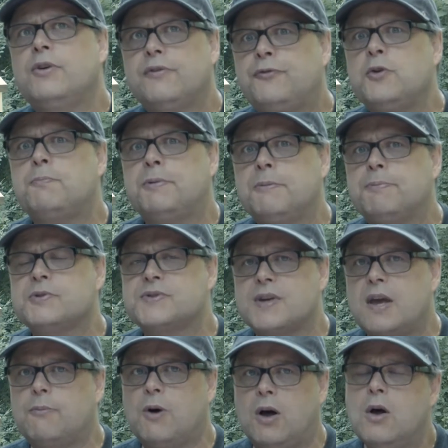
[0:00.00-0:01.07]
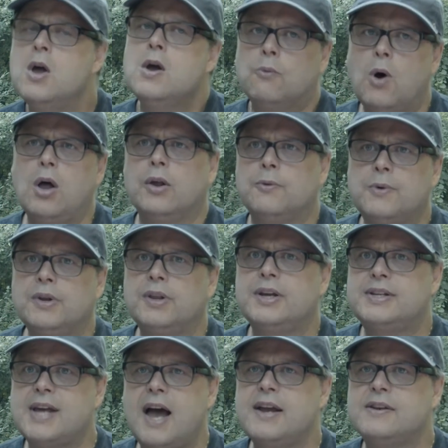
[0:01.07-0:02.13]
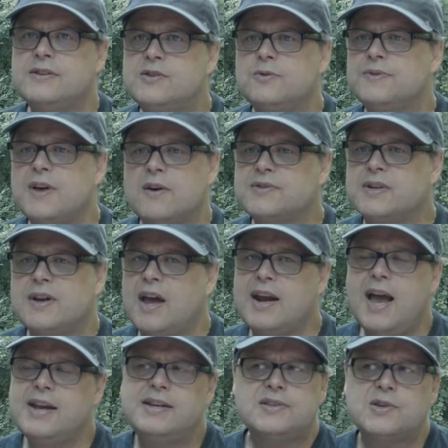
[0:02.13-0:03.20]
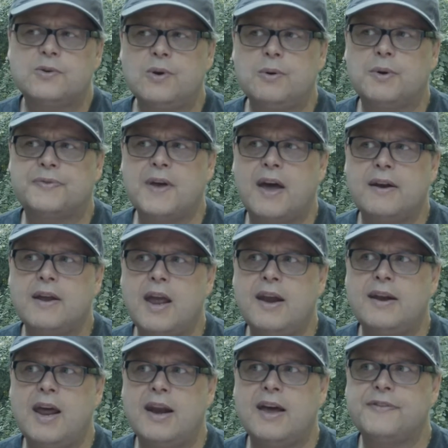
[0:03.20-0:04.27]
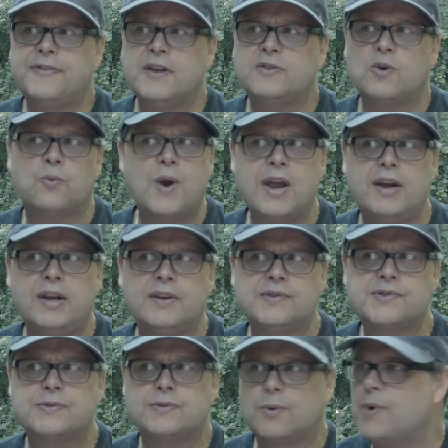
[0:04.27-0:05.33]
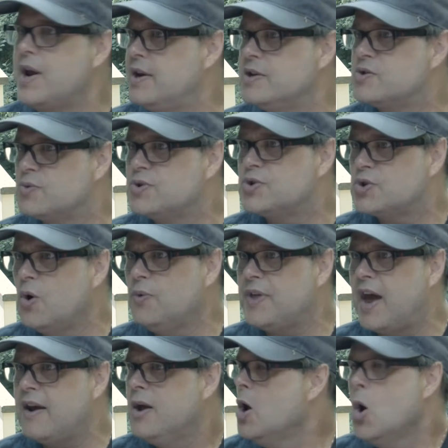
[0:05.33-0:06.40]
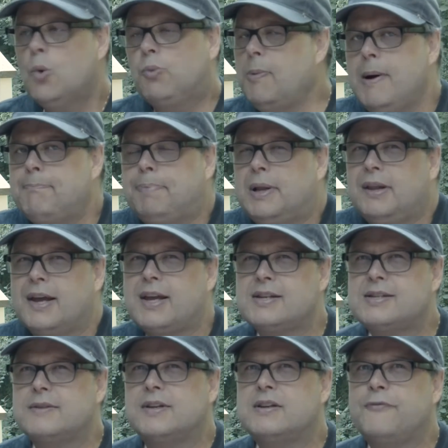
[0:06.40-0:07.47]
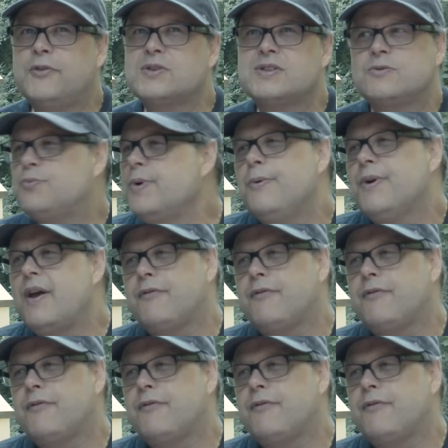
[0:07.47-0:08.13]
few people say, well, it really died in 2009. I disagree with that, and I think the ratings would show that. Yeah. But like I said, the difference is we were